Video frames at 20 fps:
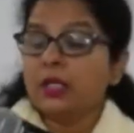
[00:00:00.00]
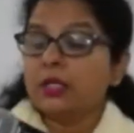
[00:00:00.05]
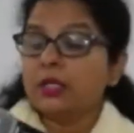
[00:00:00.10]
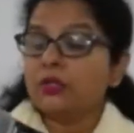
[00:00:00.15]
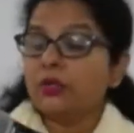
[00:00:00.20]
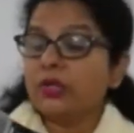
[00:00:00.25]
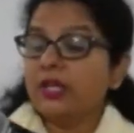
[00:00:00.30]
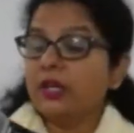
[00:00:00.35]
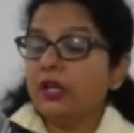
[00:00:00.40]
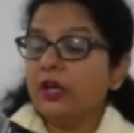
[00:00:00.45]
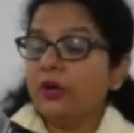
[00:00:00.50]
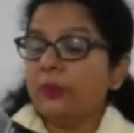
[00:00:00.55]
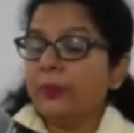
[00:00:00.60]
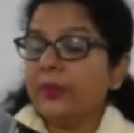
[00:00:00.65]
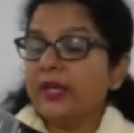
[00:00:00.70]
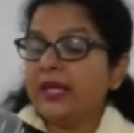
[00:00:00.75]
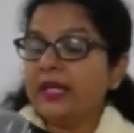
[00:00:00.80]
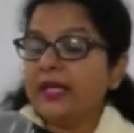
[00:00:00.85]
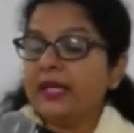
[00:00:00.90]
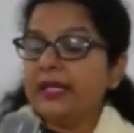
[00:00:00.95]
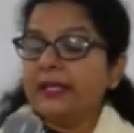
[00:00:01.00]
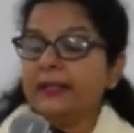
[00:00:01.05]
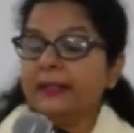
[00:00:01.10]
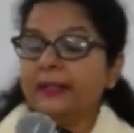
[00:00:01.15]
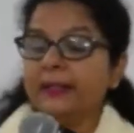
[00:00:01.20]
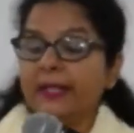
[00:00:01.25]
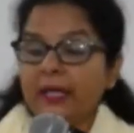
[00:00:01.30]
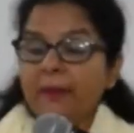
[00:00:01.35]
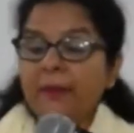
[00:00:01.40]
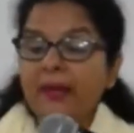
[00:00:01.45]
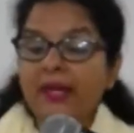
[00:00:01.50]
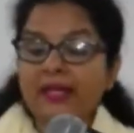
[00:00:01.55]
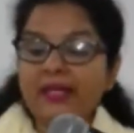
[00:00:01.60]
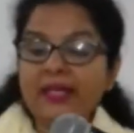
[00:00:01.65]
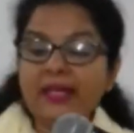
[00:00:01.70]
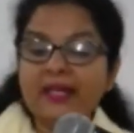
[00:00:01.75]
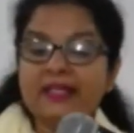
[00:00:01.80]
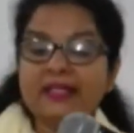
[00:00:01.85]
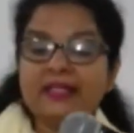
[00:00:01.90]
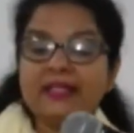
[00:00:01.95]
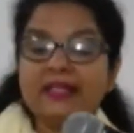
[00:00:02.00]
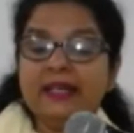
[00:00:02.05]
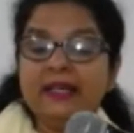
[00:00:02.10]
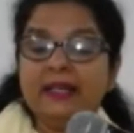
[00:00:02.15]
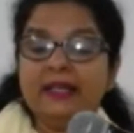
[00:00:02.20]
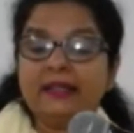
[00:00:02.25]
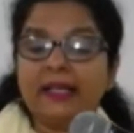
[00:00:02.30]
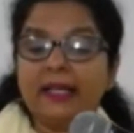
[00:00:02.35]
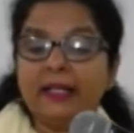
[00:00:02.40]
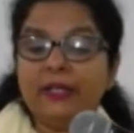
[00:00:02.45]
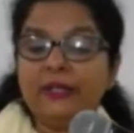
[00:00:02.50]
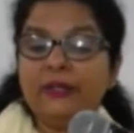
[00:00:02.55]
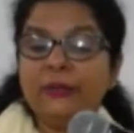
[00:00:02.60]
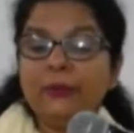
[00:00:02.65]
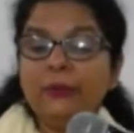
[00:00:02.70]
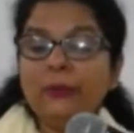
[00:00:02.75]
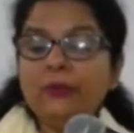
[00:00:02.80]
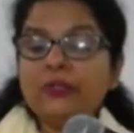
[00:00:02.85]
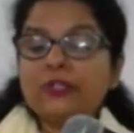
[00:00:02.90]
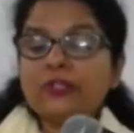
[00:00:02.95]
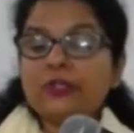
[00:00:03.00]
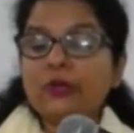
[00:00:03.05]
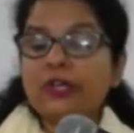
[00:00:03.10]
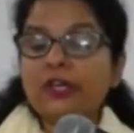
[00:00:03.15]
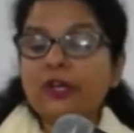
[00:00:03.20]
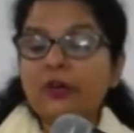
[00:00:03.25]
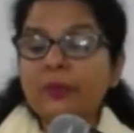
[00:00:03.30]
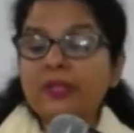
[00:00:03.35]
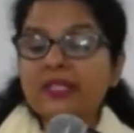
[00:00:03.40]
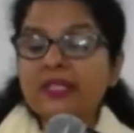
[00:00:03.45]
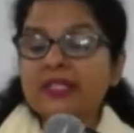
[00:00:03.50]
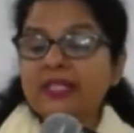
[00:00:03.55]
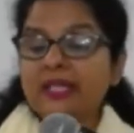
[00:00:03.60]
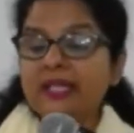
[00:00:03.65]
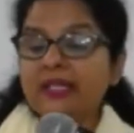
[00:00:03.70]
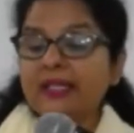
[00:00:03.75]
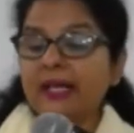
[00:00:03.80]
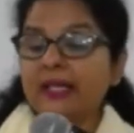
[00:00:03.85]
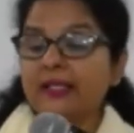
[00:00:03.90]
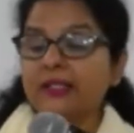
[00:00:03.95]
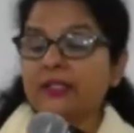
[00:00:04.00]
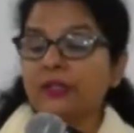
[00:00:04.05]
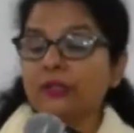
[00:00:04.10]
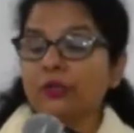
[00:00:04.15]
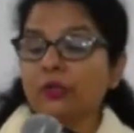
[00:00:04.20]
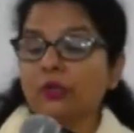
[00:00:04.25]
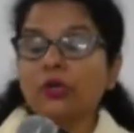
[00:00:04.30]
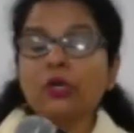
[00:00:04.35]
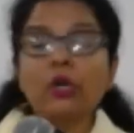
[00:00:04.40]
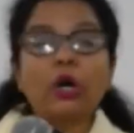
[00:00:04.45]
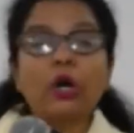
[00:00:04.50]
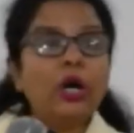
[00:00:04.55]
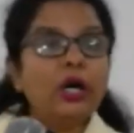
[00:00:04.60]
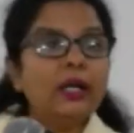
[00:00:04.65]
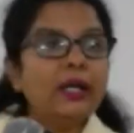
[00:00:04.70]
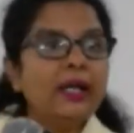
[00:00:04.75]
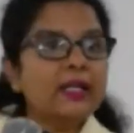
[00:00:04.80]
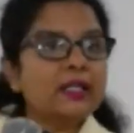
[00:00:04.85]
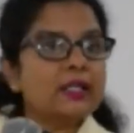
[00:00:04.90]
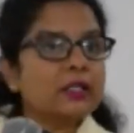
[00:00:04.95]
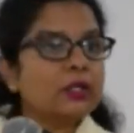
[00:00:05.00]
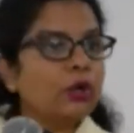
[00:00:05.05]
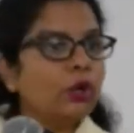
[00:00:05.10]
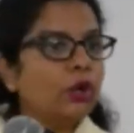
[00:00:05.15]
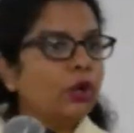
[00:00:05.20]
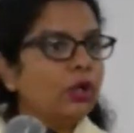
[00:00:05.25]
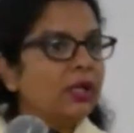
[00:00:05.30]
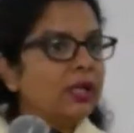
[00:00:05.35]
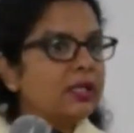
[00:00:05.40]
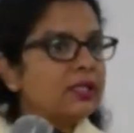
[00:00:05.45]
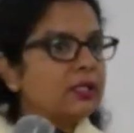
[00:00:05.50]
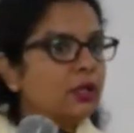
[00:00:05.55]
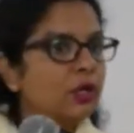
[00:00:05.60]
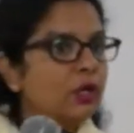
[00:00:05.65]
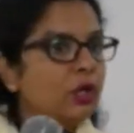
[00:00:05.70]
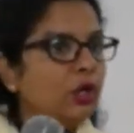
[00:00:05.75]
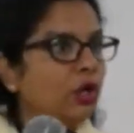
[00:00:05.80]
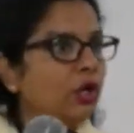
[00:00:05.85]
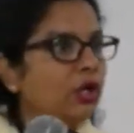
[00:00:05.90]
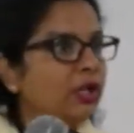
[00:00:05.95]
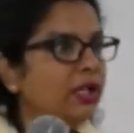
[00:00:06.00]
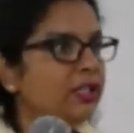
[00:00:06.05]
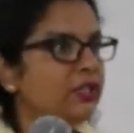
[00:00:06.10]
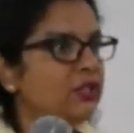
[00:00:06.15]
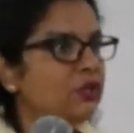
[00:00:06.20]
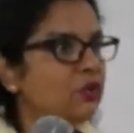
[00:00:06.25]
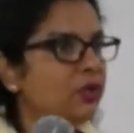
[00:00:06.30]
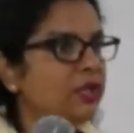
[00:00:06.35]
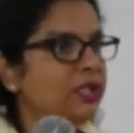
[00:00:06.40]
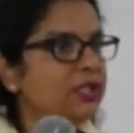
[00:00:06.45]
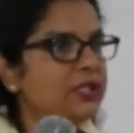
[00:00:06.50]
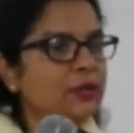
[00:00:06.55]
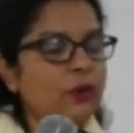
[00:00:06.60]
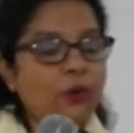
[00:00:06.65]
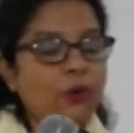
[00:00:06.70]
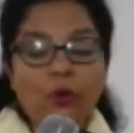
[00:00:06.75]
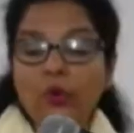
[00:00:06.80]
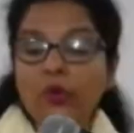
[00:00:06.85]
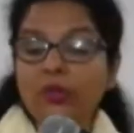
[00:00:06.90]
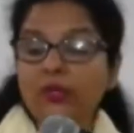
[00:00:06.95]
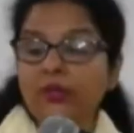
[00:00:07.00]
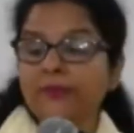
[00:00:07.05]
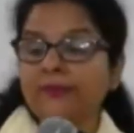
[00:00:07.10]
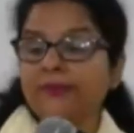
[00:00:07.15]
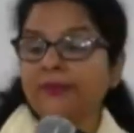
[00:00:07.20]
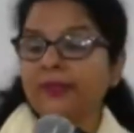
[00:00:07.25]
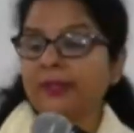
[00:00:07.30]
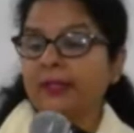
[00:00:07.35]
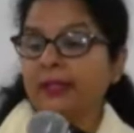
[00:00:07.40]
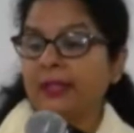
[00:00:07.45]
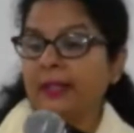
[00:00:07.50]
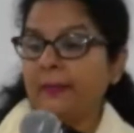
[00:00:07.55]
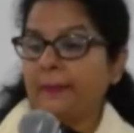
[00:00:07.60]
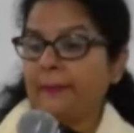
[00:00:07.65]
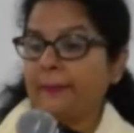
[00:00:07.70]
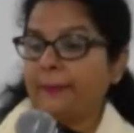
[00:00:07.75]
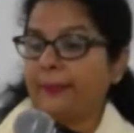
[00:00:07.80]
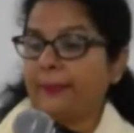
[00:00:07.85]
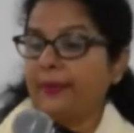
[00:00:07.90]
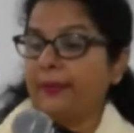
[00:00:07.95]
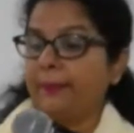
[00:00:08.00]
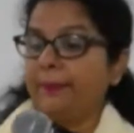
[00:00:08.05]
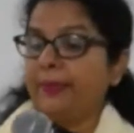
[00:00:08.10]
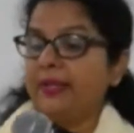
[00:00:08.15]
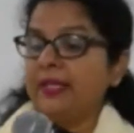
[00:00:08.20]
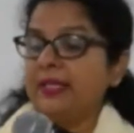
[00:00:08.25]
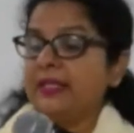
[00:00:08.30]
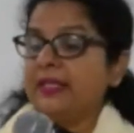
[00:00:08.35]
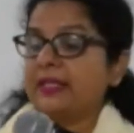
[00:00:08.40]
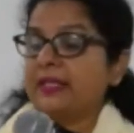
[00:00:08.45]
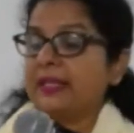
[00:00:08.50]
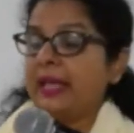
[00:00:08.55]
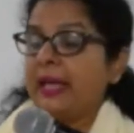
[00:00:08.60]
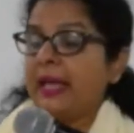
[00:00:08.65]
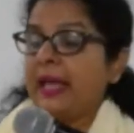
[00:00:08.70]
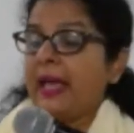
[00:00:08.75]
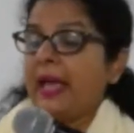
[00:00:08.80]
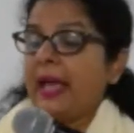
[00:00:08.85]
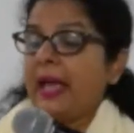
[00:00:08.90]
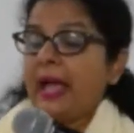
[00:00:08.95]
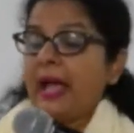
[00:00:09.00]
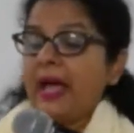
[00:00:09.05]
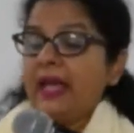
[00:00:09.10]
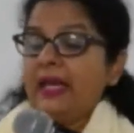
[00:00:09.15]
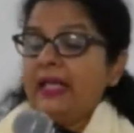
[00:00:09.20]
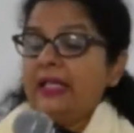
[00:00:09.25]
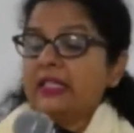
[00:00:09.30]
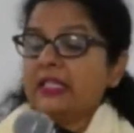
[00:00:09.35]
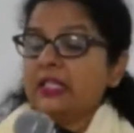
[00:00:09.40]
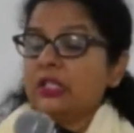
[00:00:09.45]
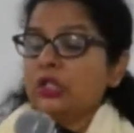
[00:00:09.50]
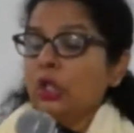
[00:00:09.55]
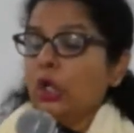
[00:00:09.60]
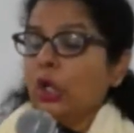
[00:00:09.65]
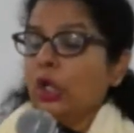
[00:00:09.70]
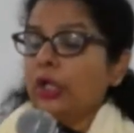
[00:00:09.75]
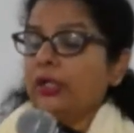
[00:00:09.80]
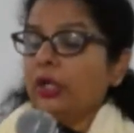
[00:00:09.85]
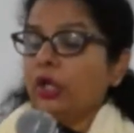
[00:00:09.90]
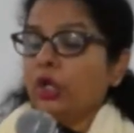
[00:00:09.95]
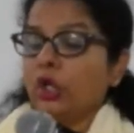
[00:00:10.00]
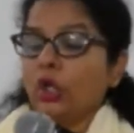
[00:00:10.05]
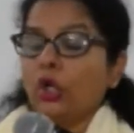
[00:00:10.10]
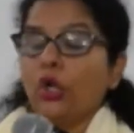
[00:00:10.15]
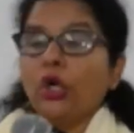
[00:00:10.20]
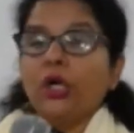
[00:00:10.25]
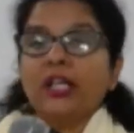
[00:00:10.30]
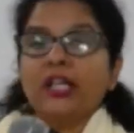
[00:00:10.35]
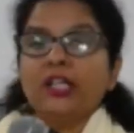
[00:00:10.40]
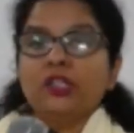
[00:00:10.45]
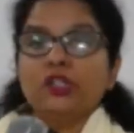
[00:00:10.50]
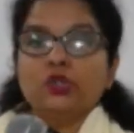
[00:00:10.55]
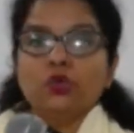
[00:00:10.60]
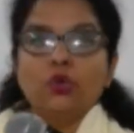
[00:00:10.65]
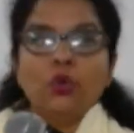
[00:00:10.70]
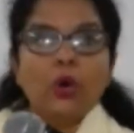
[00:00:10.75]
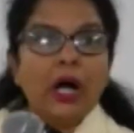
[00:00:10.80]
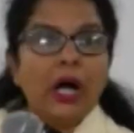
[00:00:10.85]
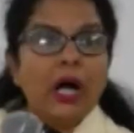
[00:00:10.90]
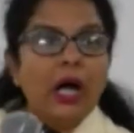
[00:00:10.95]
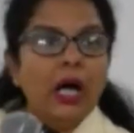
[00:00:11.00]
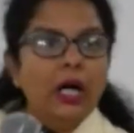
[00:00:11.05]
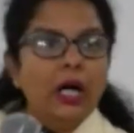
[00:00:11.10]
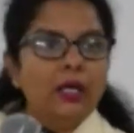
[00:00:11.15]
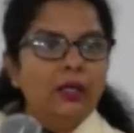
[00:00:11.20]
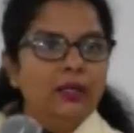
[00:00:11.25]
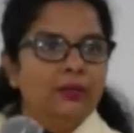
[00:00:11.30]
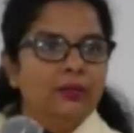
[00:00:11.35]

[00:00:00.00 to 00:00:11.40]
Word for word: So here we, uh, amen, yes, thank you. So here we see that, you know, God has called us according to his own purpose and it's not according to our